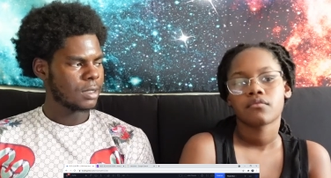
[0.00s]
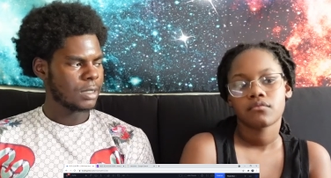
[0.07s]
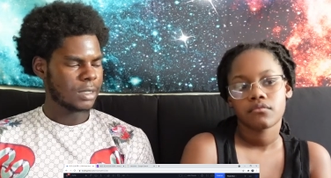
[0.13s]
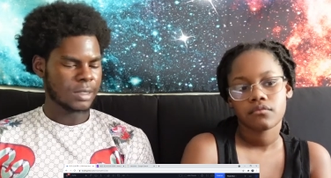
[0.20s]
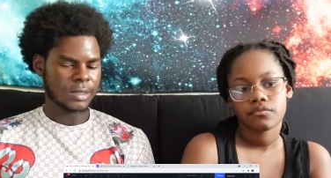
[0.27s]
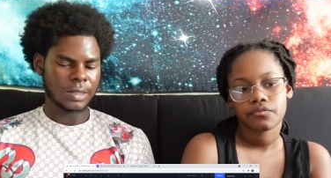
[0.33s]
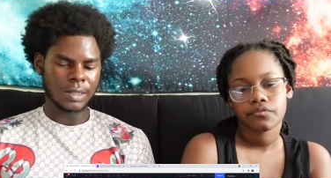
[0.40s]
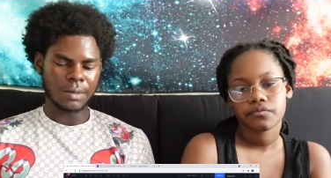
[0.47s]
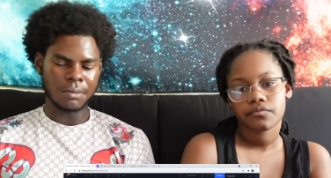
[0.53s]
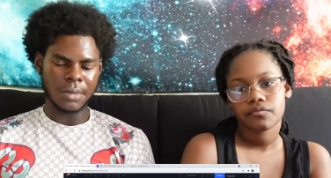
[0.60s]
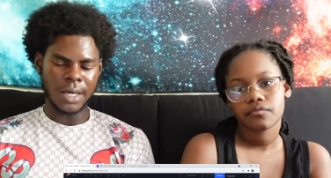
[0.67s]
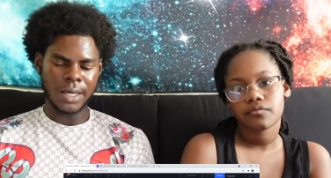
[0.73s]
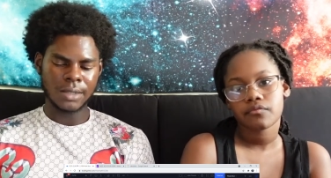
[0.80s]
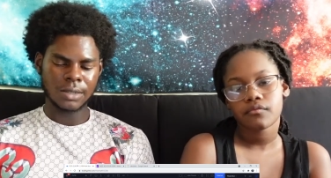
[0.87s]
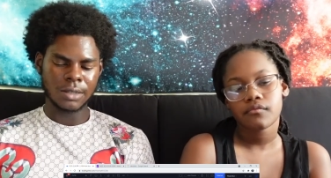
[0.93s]
Speaker 1: It's in the
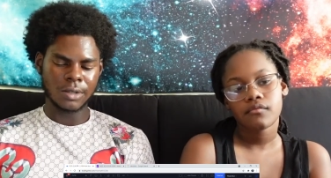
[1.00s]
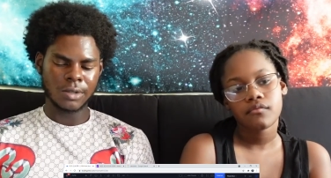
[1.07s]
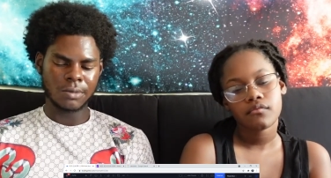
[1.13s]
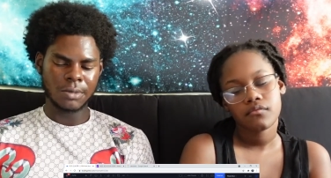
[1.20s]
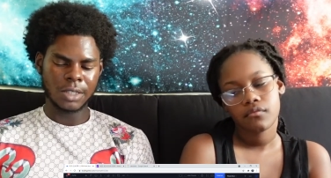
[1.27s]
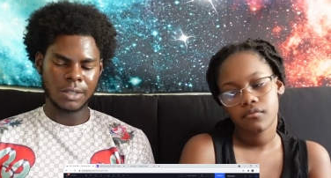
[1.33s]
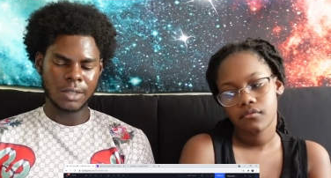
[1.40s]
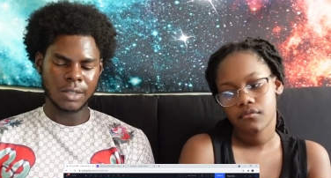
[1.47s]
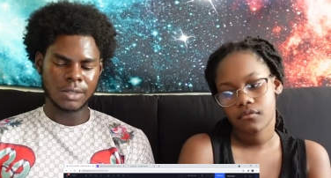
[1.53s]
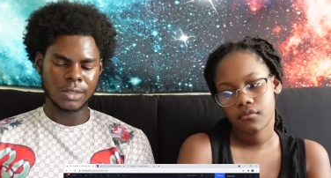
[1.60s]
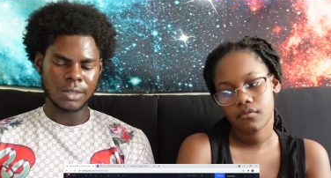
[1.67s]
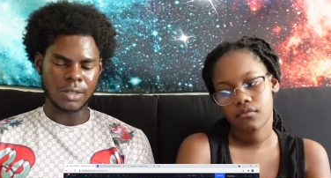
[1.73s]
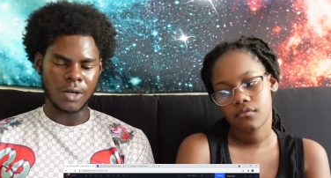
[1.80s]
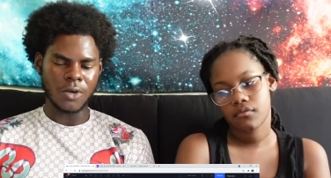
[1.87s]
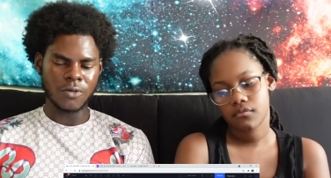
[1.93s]
buy zone because
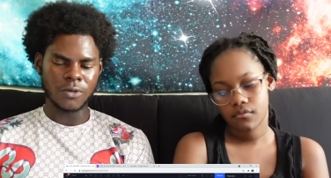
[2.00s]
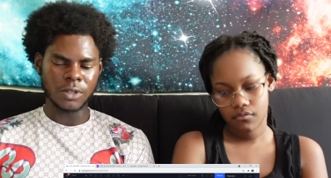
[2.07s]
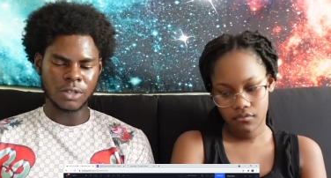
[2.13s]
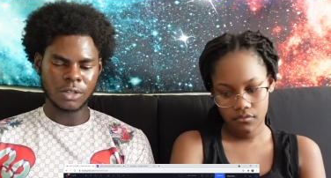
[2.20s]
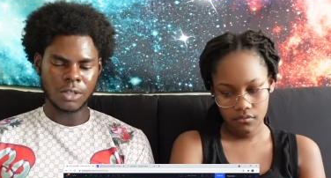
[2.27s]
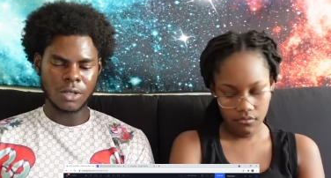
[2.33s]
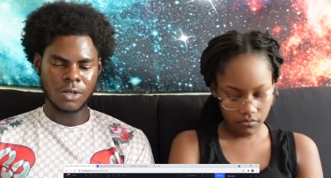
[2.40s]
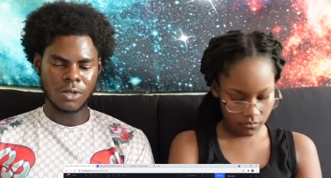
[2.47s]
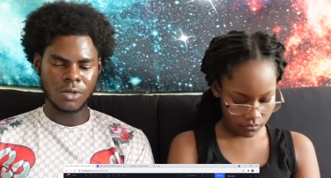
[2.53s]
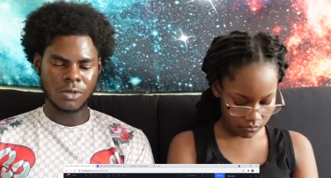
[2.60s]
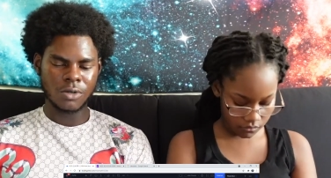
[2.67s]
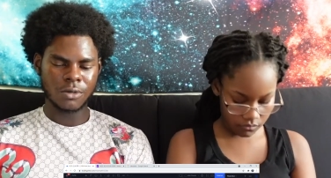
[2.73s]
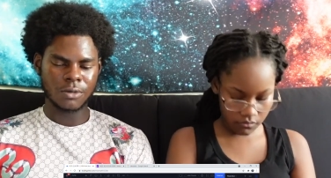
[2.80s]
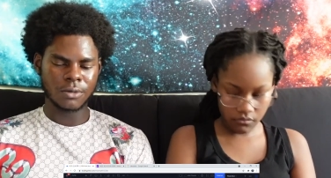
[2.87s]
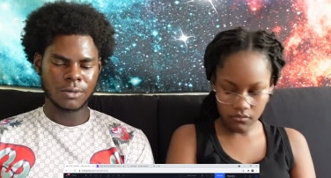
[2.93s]
it's
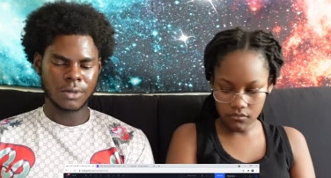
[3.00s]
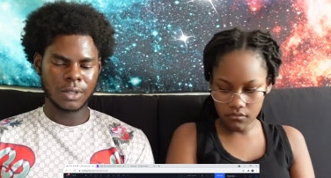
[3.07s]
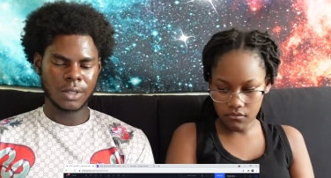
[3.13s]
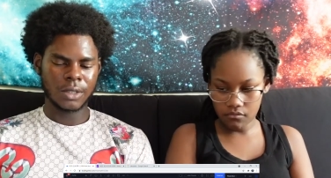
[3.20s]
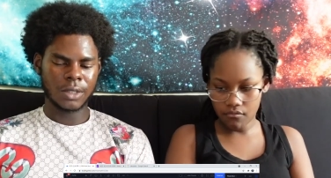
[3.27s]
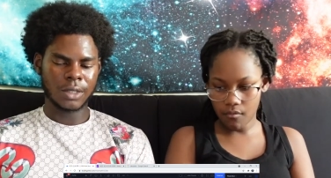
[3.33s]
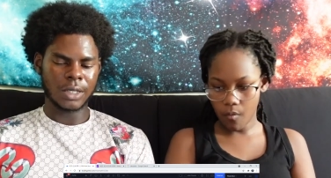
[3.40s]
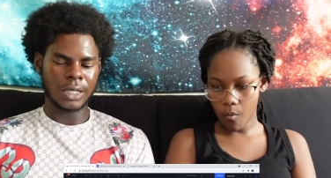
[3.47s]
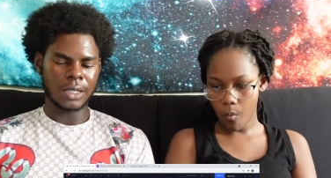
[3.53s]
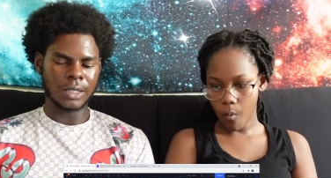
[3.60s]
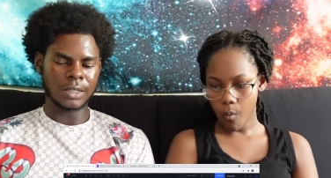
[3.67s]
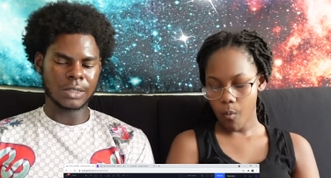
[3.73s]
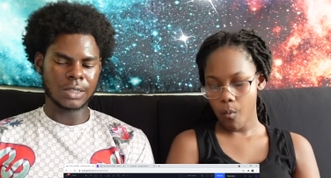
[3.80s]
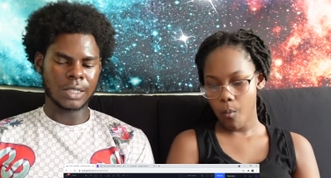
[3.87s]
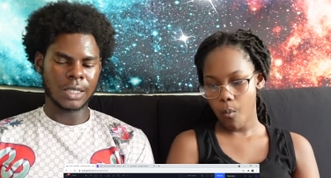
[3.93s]
oversold
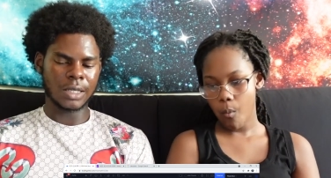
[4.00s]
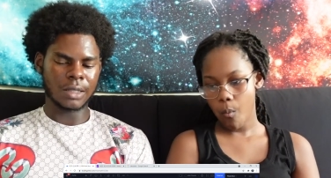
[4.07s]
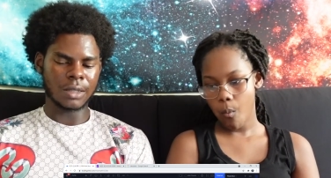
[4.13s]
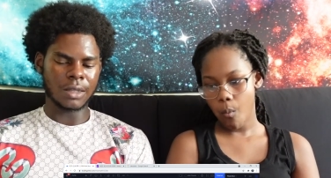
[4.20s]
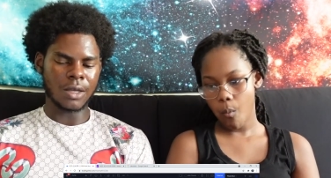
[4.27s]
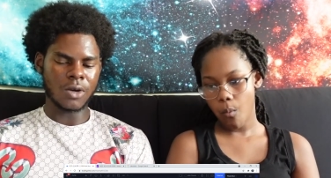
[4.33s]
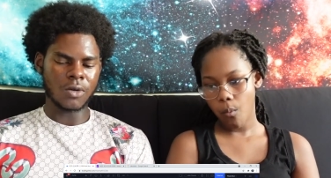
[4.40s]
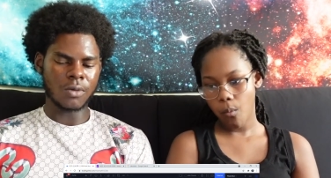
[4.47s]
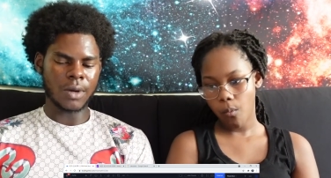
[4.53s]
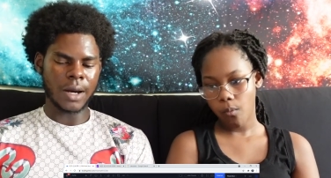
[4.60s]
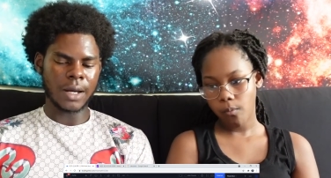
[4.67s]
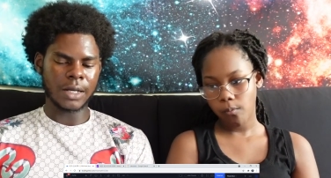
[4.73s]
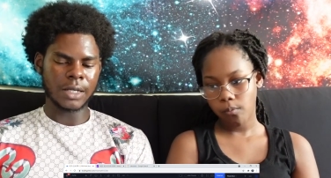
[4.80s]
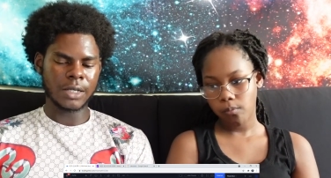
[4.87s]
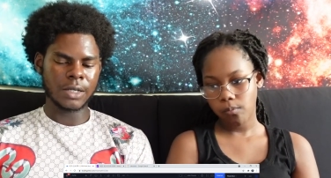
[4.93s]
and it's getting low
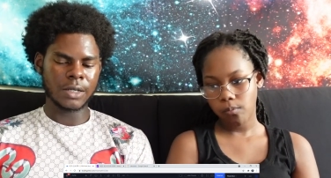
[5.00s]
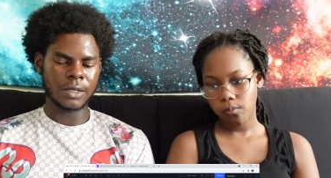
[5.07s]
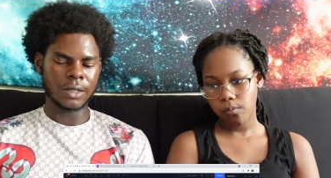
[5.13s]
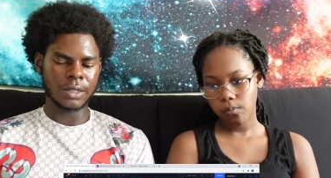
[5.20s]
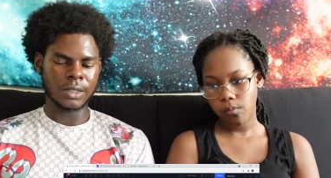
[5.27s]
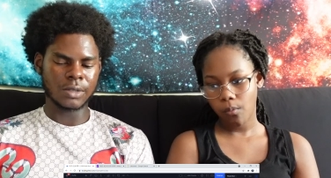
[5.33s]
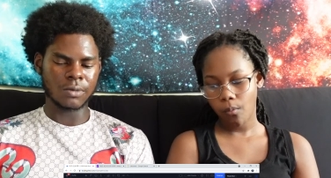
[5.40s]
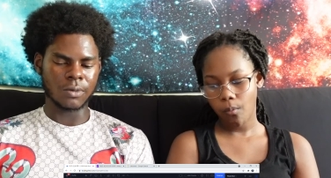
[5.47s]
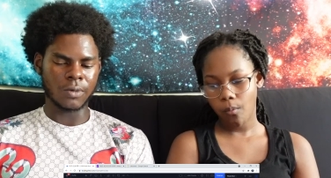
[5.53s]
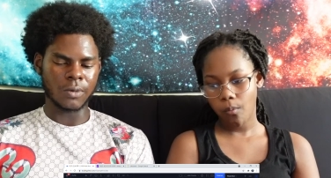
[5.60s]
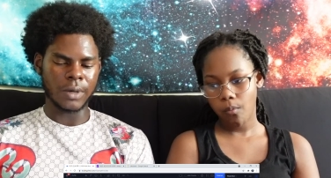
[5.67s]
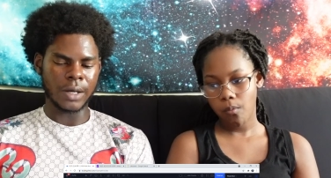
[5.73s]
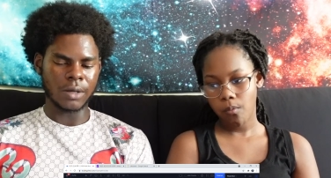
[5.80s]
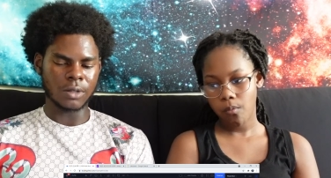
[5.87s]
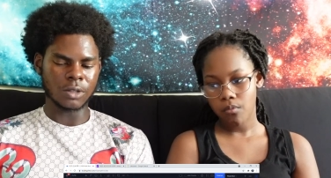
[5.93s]
right here and it's
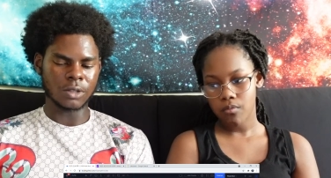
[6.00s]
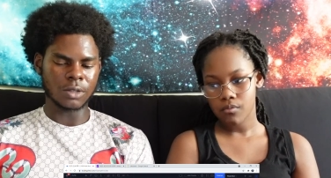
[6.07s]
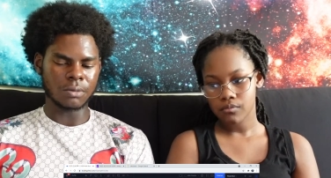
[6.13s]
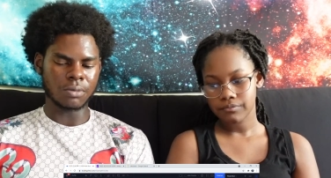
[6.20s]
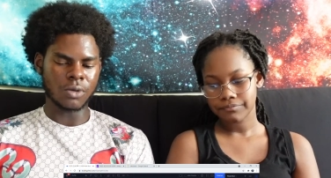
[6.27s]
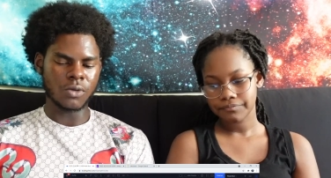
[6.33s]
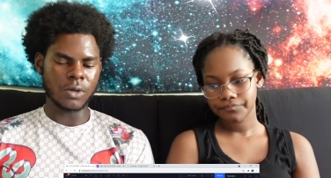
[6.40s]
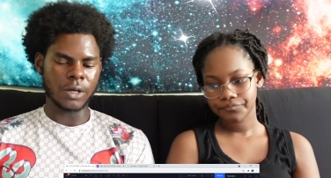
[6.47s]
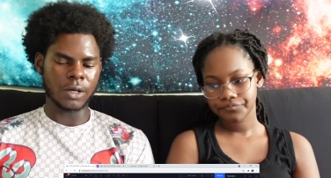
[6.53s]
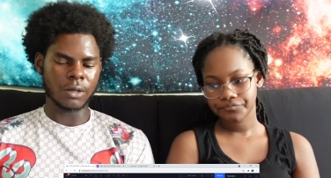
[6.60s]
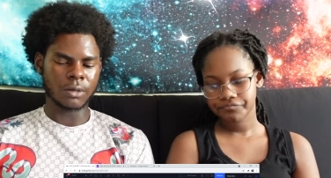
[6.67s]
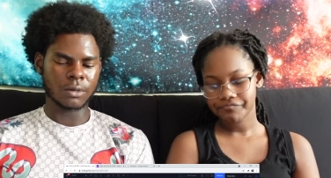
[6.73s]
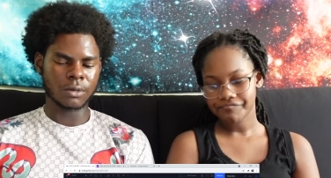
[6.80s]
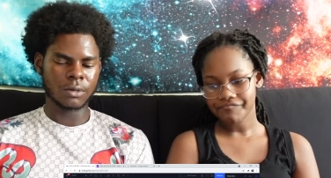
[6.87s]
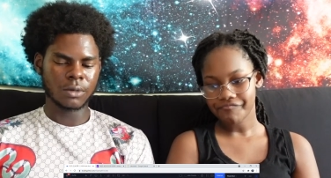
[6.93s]
around the support
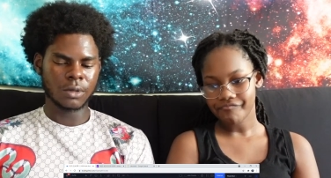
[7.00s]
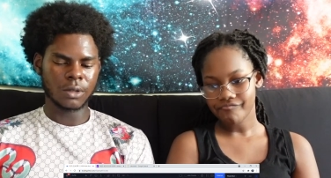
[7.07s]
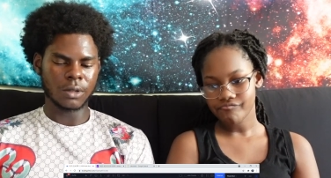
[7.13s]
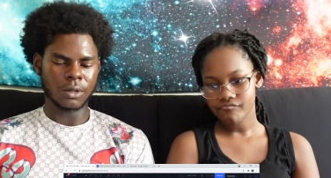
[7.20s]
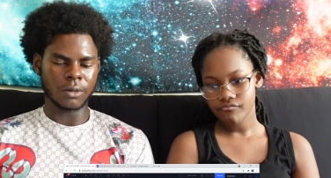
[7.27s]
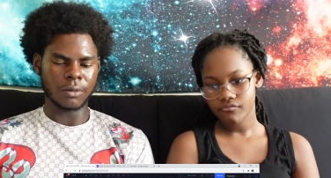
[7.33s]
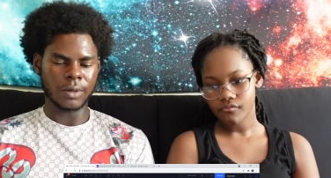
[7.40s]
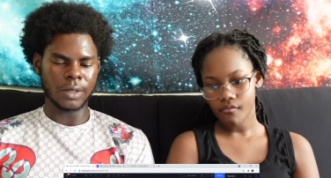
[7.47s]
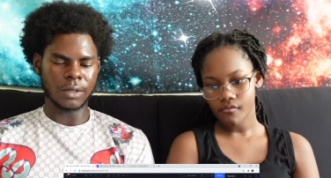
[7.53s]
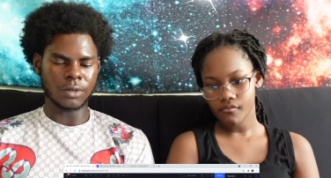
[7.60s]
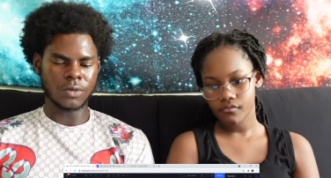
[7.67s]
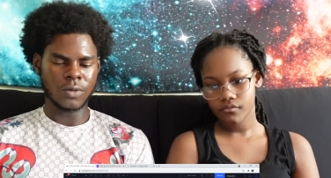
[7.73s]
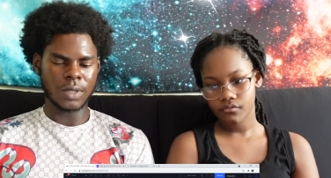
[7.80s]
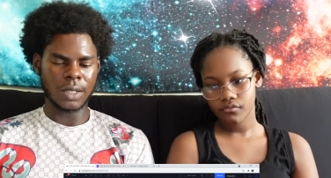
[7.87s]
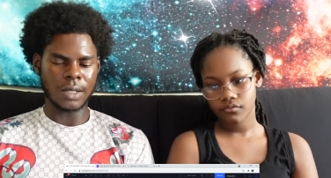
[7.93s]
around
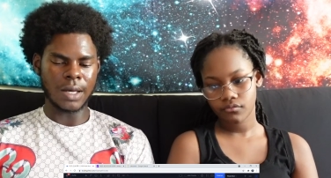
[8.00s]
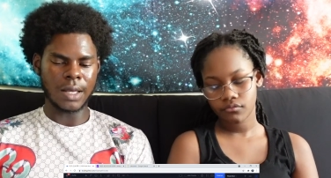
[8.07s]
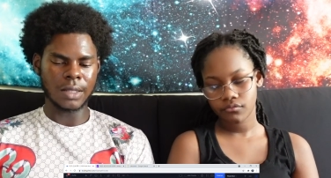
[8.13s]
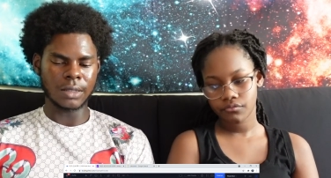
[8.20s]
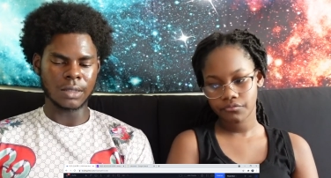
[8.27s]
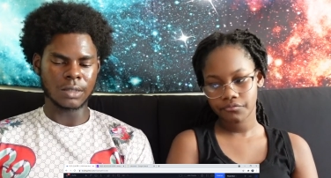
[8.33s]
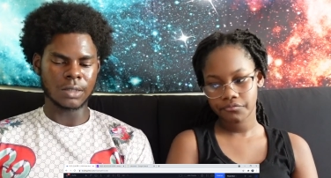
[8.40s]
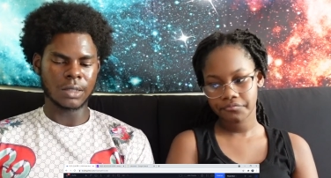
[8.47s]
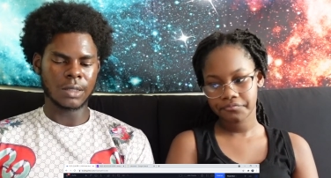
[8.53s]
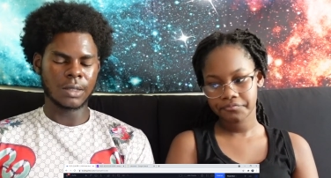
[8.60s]
twenty dollars